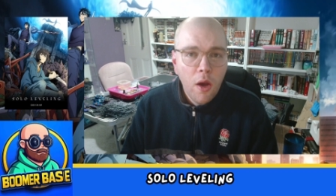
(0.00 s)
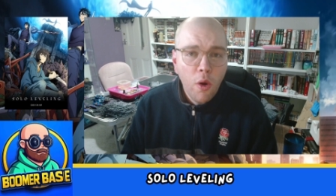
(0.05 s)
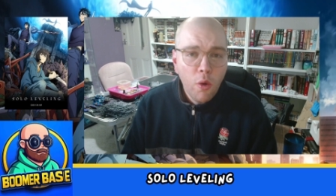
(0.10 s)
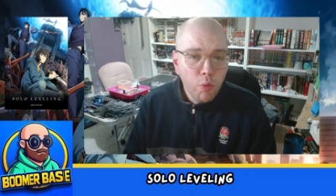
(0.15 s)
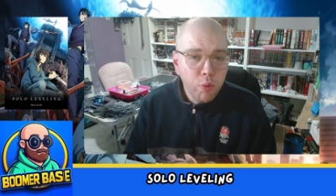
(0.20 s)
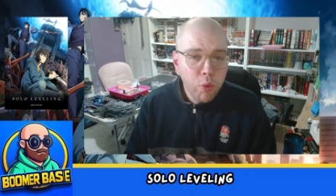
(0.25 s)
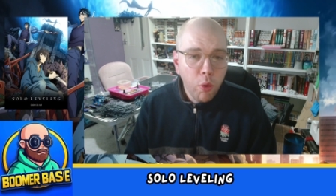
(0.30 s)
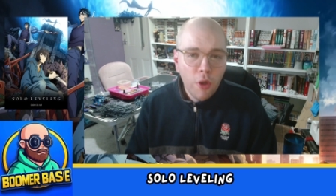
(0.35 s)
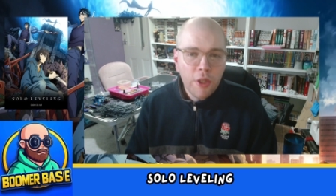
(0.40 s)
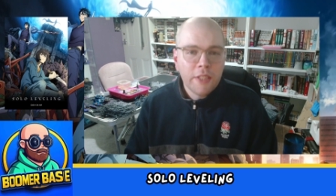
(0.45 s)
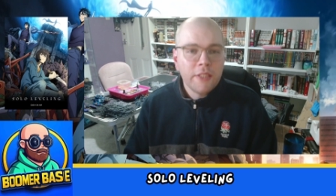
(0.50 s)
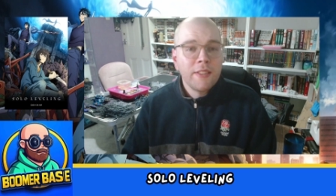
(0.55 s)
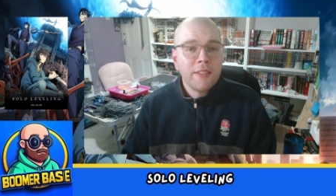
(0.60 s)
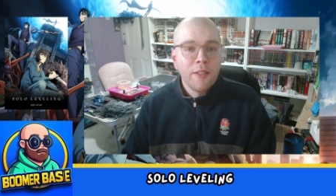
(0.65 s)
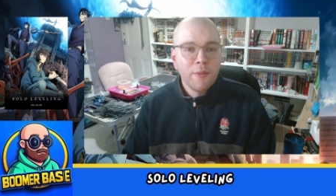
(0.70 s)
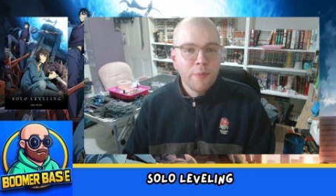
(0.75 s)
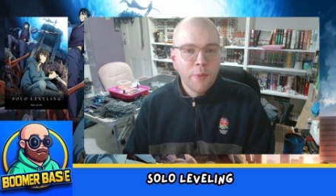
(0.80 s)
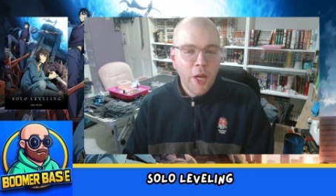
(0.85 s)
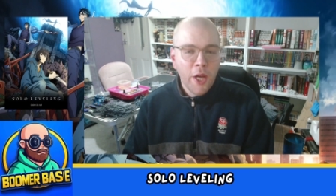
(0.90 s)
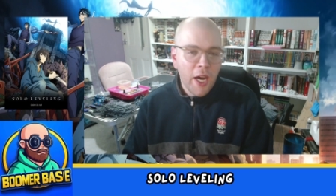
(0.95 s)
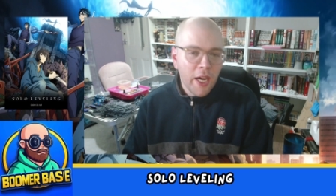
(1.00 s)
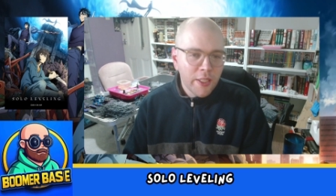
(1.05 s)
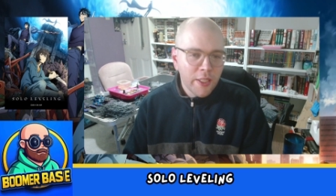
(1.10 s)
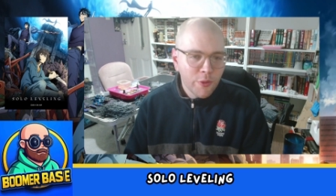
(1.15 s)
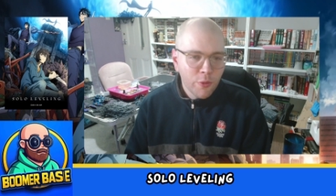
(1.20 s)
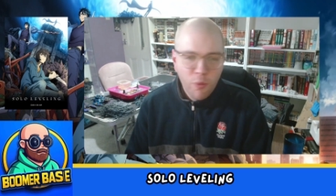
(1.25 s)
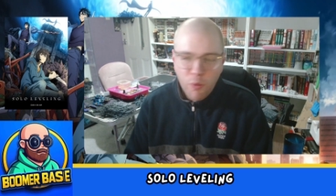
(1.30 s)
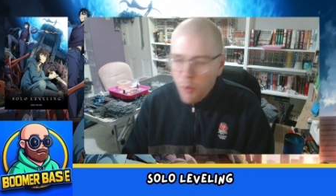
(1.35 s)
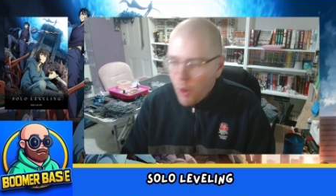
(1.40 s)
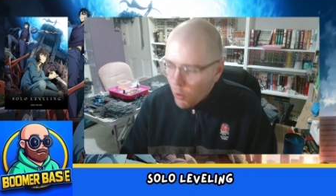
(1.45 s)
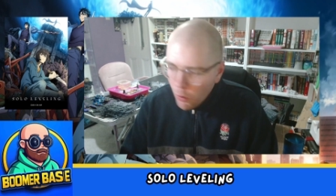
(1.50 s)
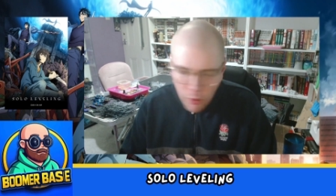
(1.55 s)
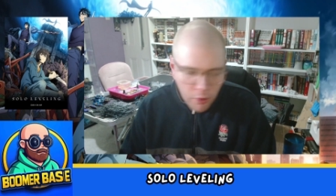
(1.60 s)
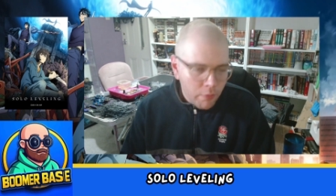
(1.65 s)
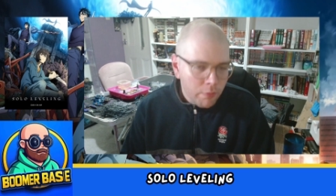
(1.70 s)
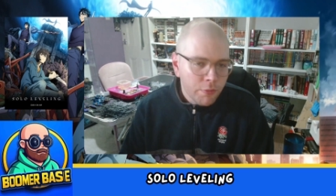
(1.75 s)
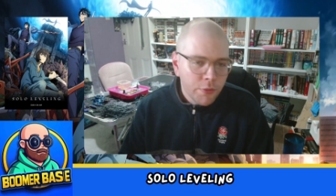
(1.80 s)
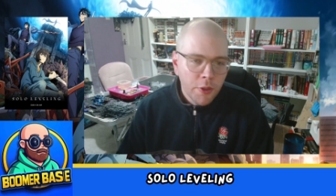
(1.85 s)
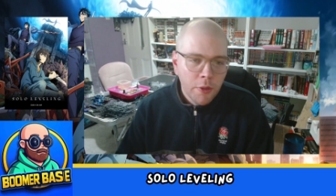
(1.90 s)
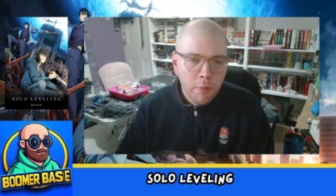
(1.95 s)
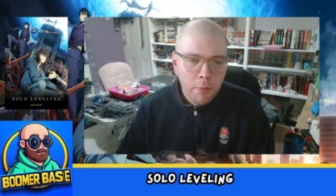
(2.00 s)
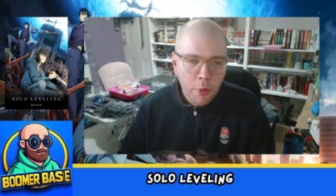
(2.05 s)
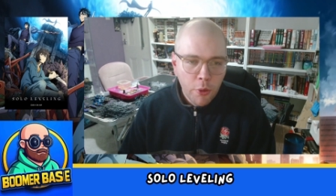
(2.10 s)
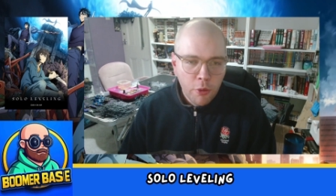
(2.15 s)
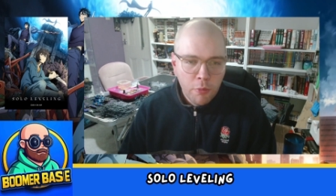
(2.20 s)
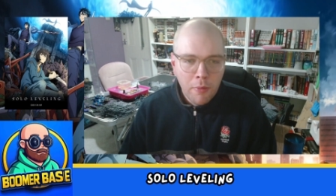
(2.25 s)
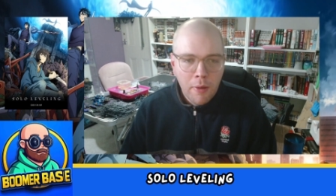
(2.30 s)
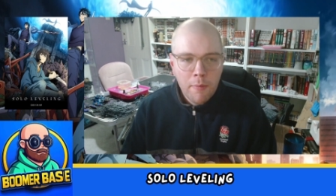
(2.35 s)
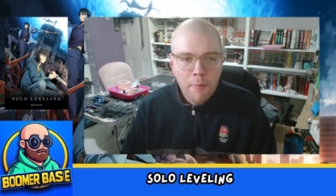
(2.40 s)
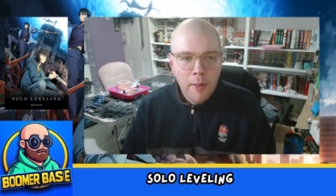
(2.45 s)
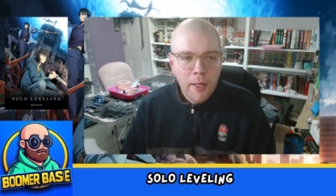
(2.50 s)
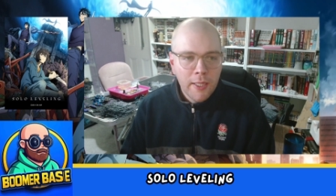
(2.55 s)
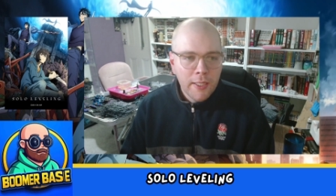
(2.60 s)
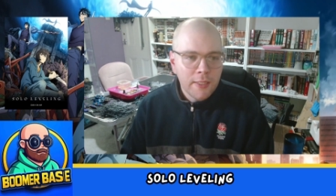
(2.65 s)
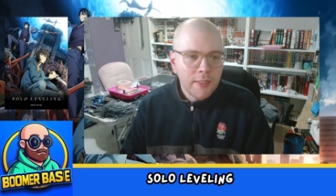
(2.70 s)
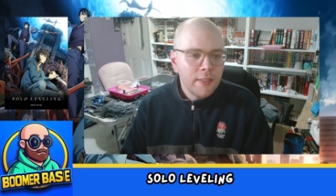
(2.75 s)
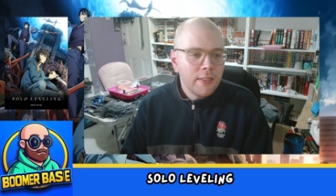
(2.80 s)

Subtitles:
What is up, guys? Welcome to Boomer Base.